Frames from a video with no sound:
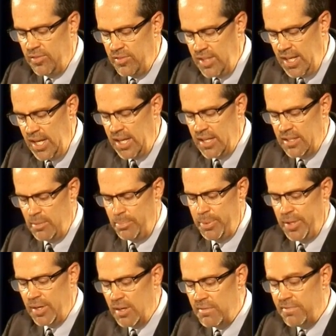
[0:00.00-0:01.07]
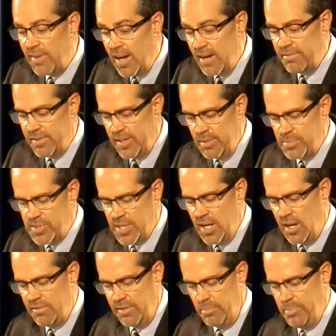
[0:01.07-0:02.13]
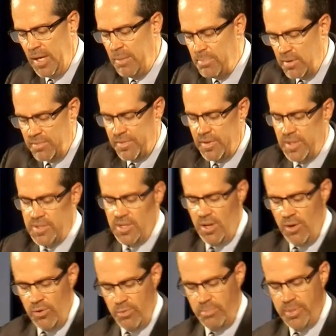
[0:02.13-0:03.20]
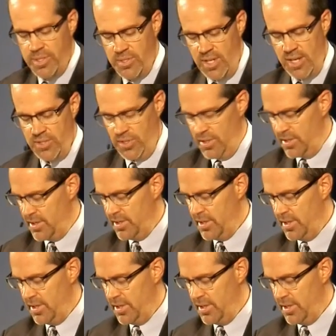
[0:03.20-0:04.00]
deed and to purify for himself a people for his own possession,